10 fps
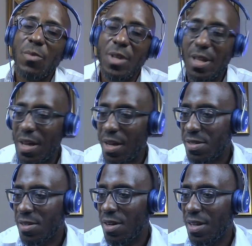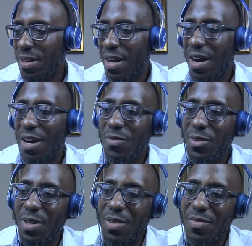Well, it's called the
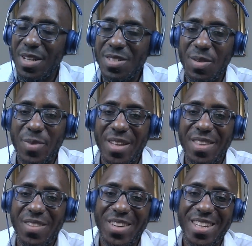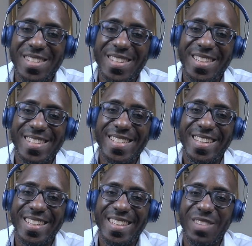Harvard of naturopathic medicine, isn't
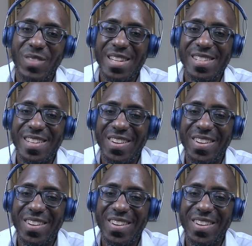it? Bastyr.